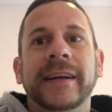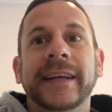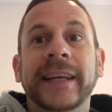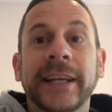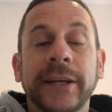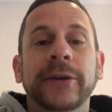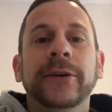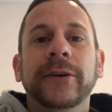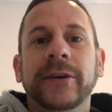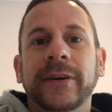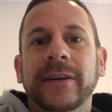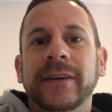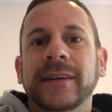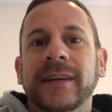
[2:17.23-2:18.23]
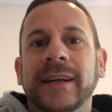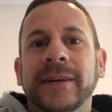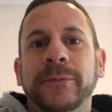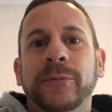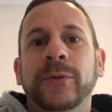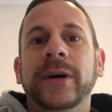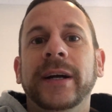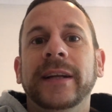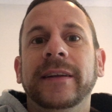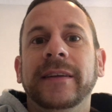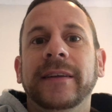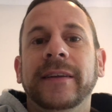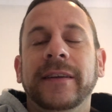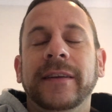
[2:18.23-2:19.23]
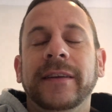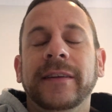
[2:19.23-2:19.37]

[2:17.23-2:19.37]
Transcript: hear what